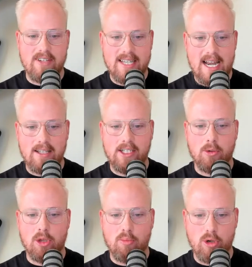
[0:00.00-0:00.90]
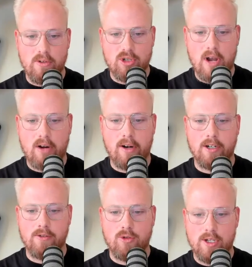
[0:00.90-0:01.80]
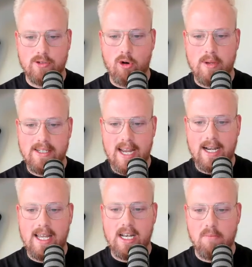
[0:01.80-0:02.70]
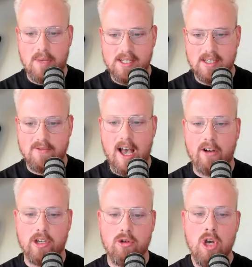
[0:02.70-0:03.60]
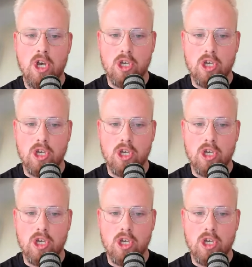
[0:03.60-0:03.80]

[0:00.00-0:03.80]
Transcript: and data leader with a proven track record of transforming data into business value